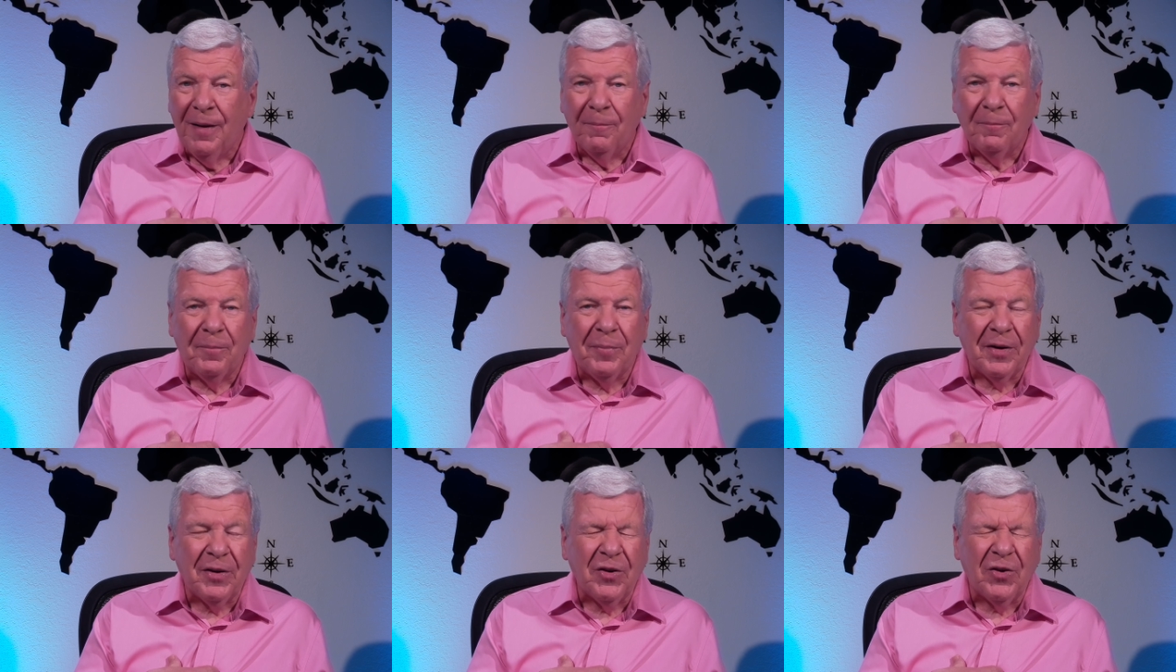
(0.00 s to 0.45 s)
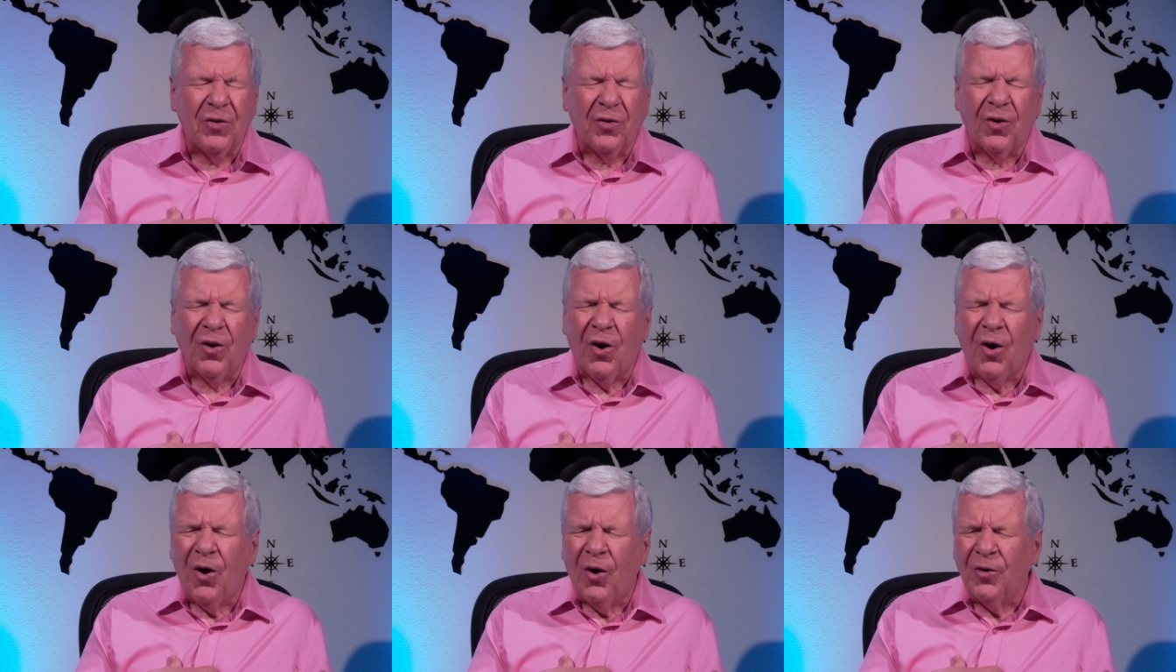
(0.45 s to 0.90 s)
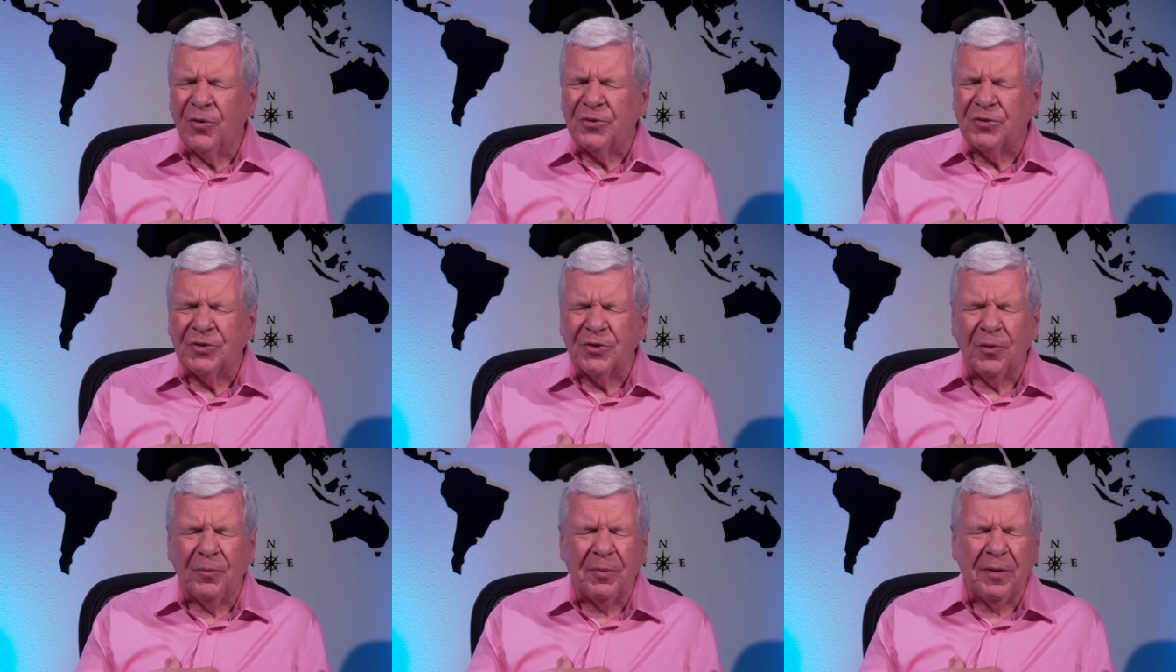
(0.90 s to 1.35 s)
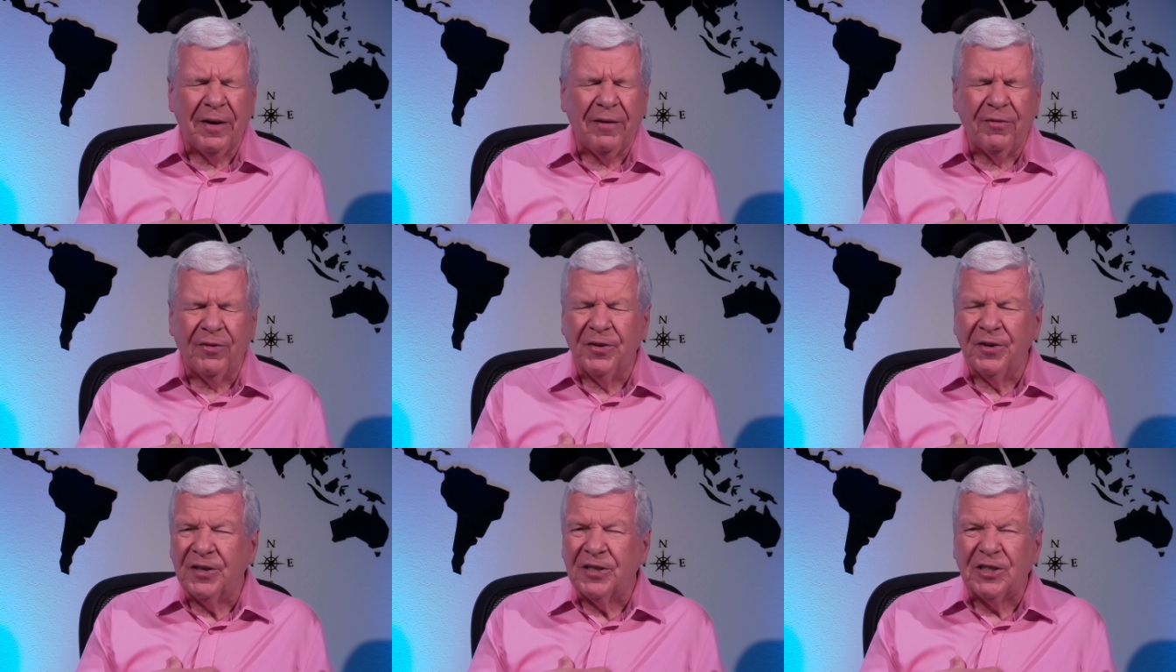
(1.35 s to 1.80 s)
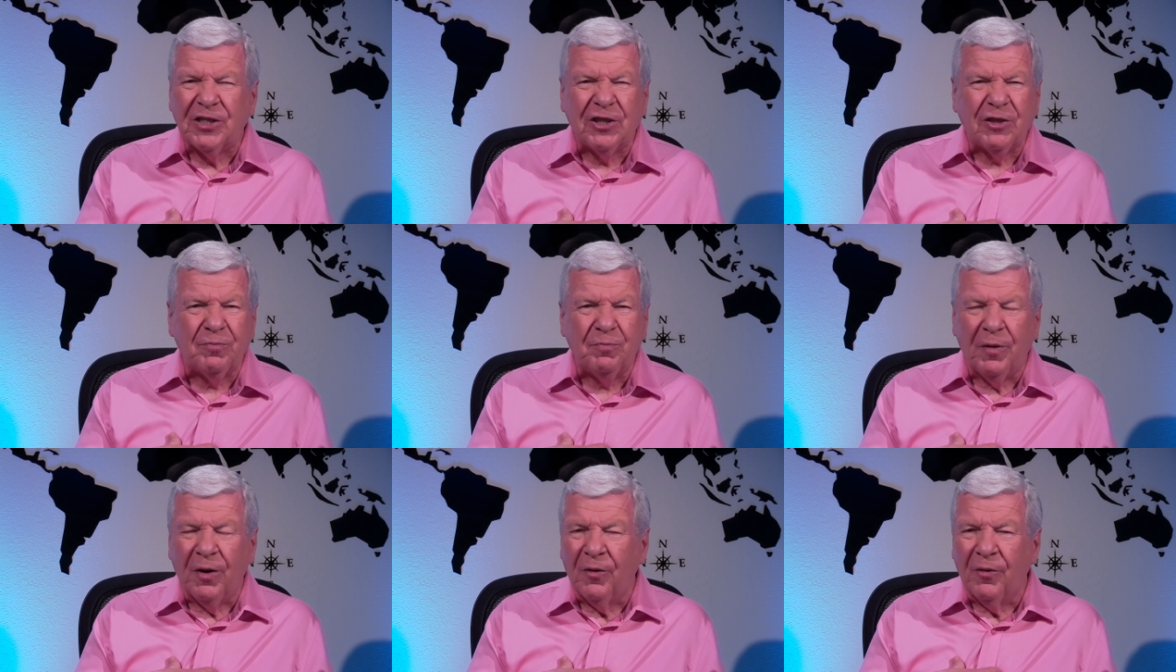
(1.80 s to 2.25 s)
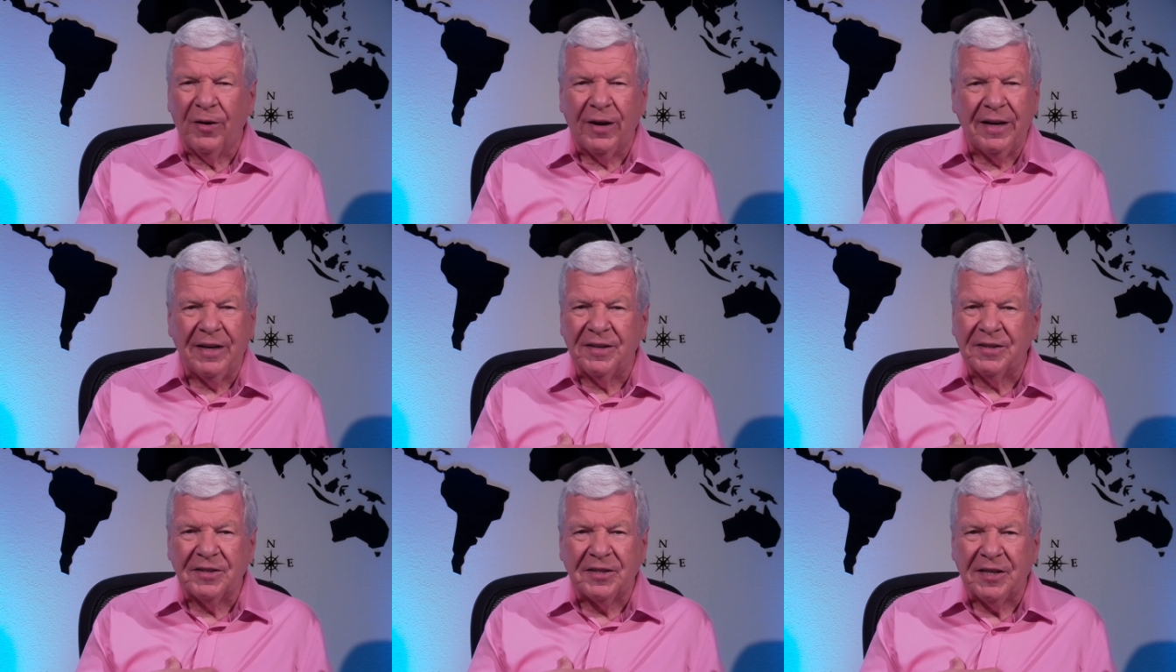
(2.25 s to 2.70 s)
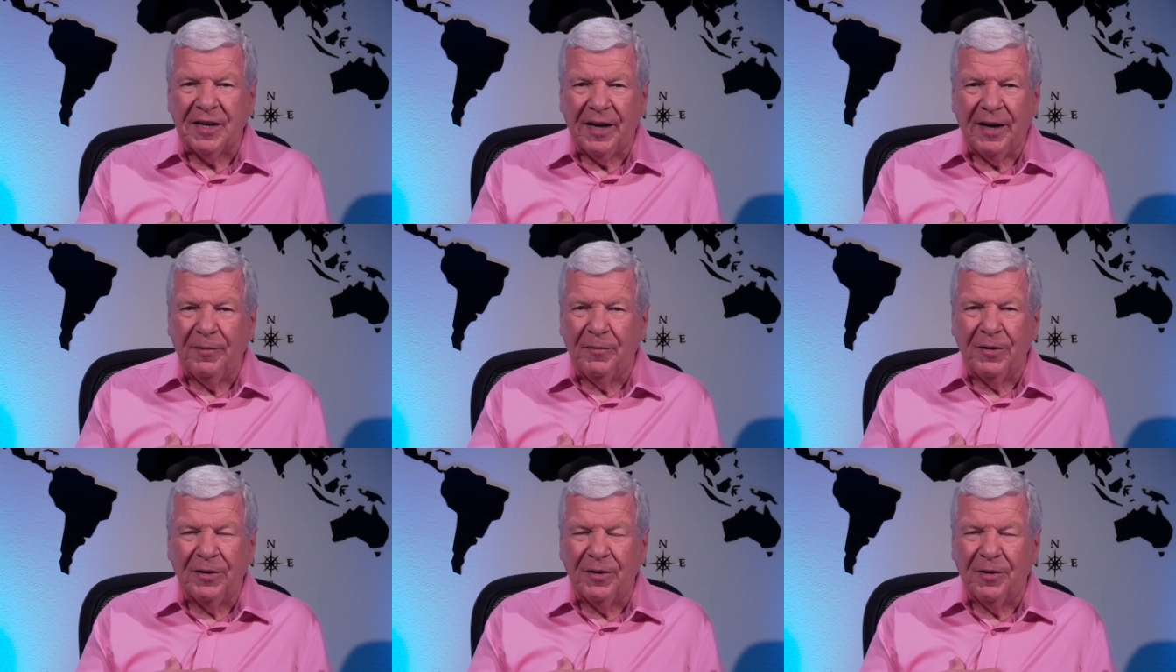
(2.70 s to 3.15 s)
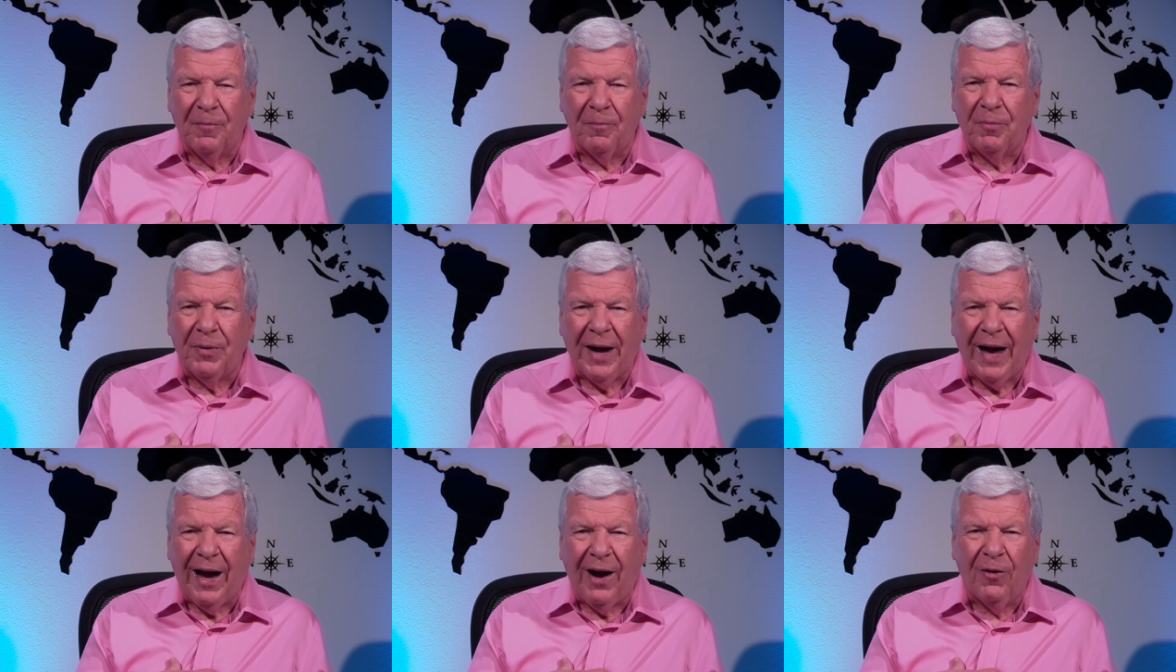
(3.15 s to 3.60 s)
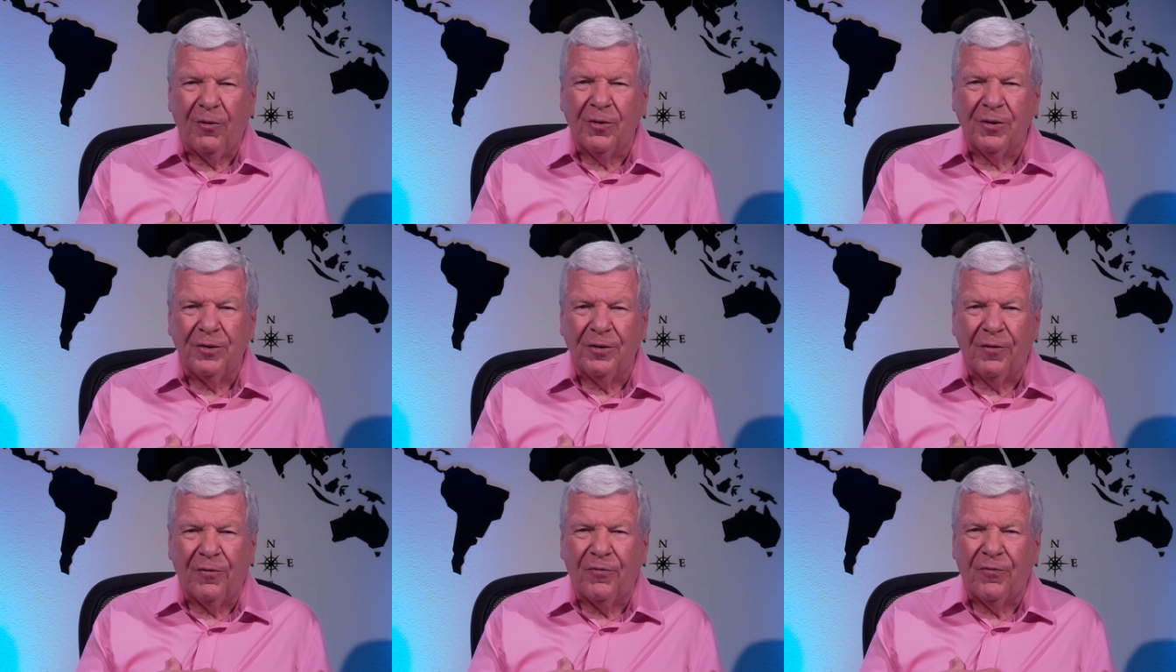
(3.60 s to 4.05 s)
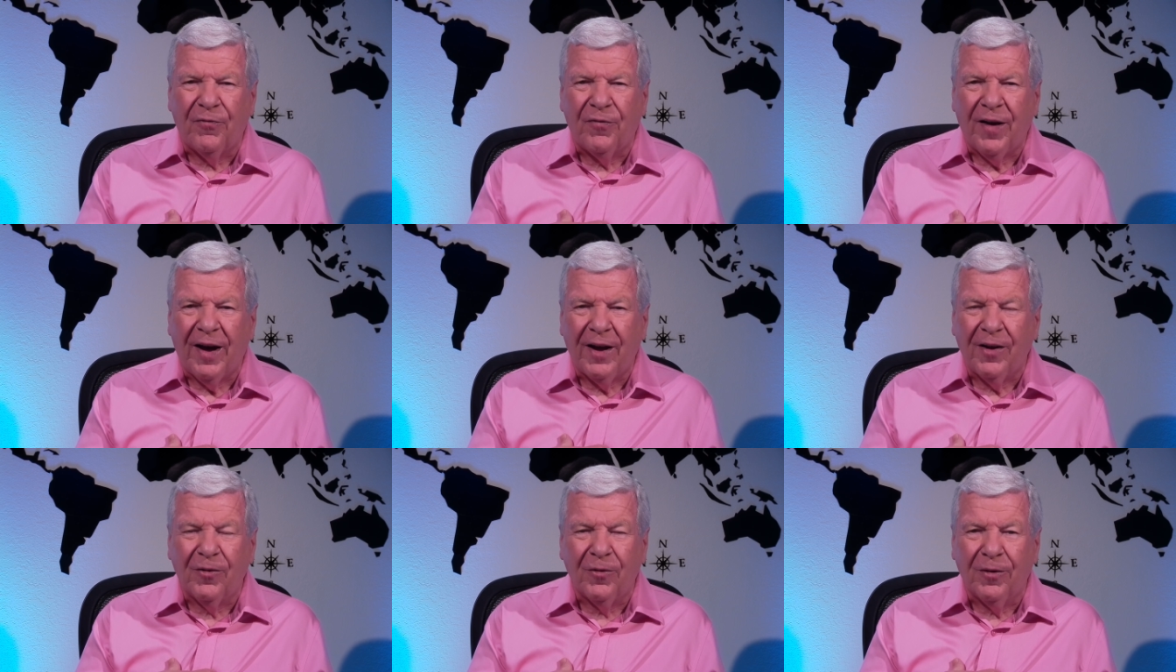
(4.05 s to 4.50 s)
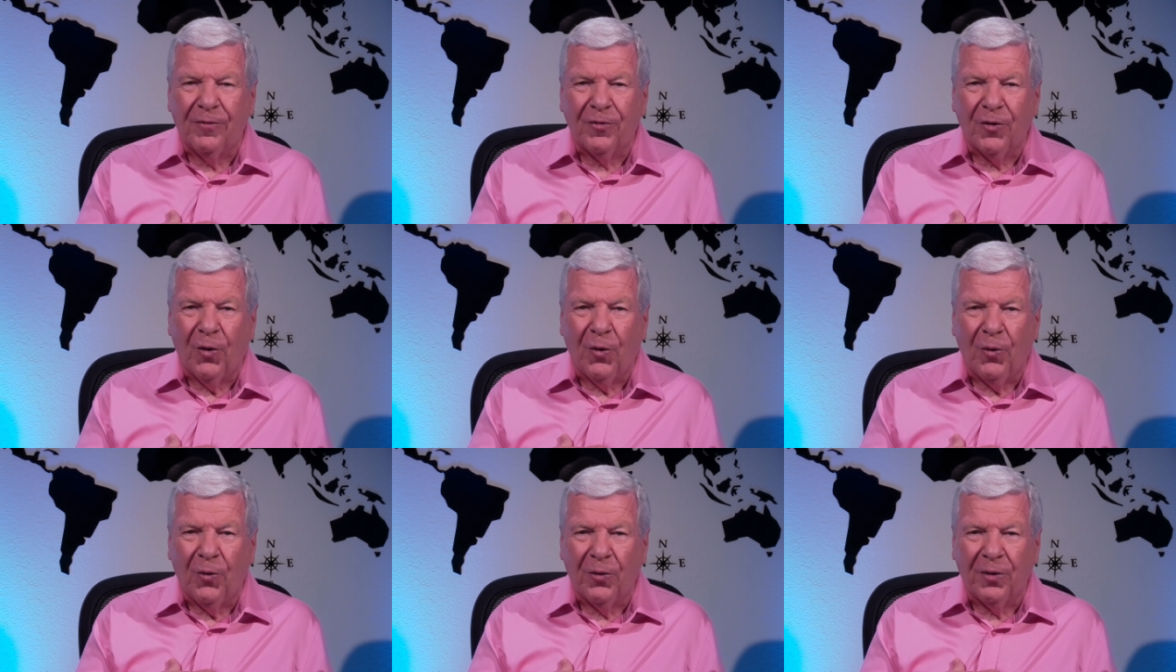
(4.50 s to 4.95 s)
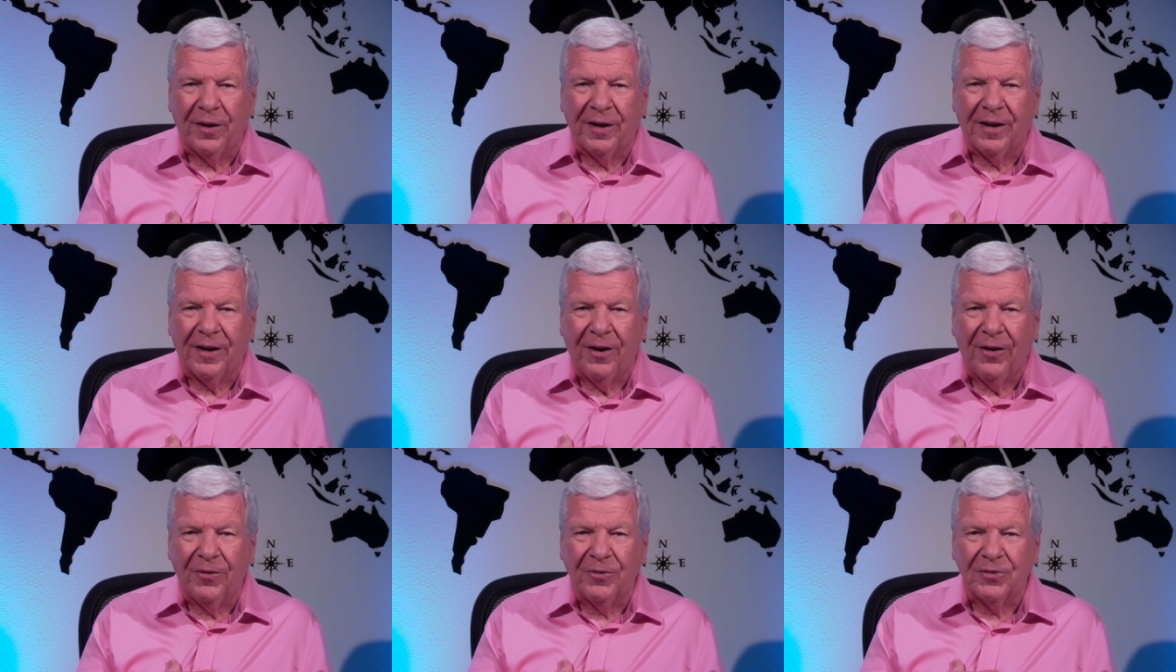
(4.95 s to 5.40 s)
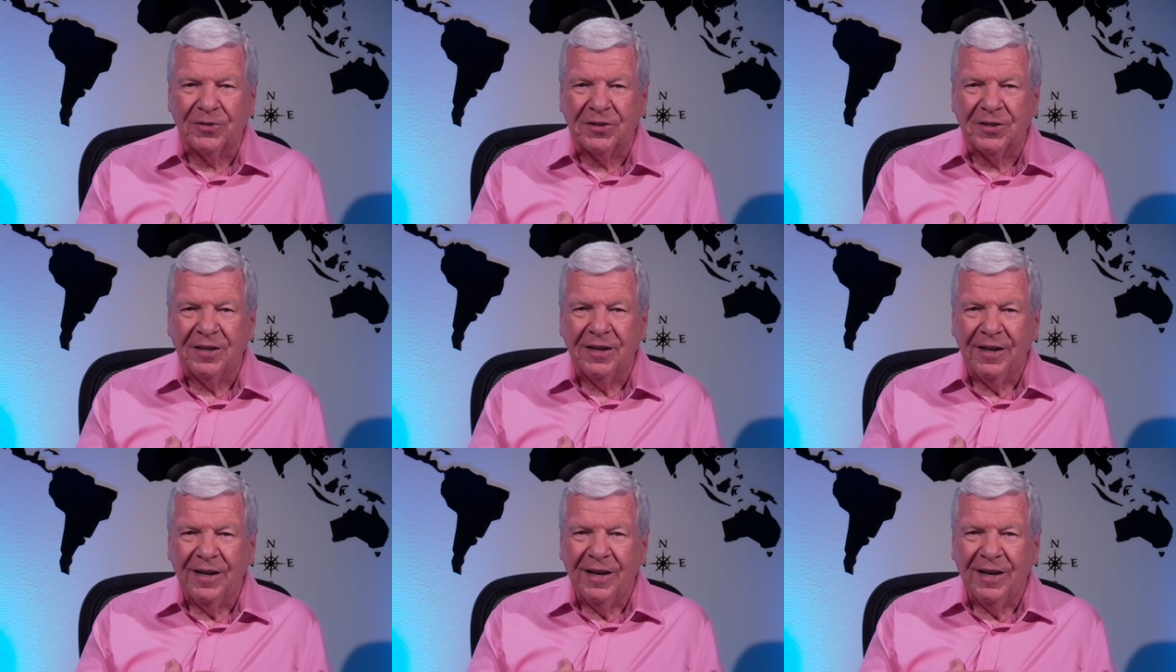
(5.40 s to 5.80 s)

But you'll also be able to experience him and the power and the fire of the Holy Ghost.